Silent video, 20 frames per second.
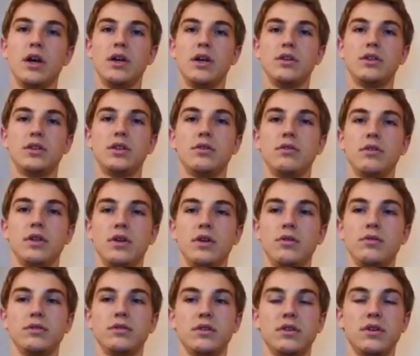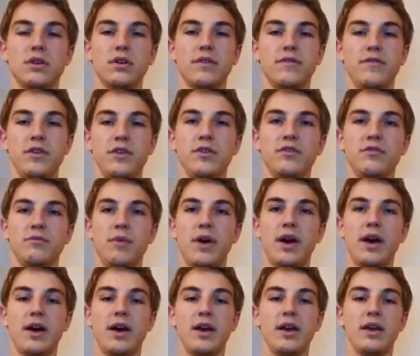So those are a few of
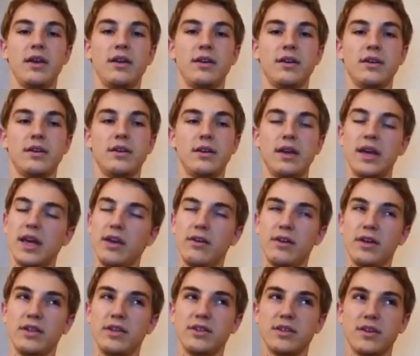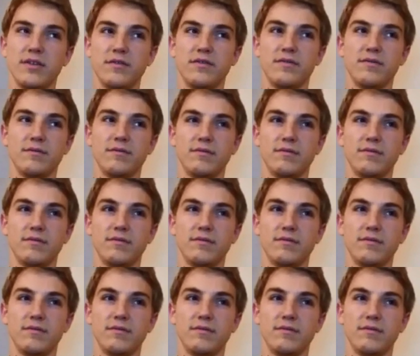my areas of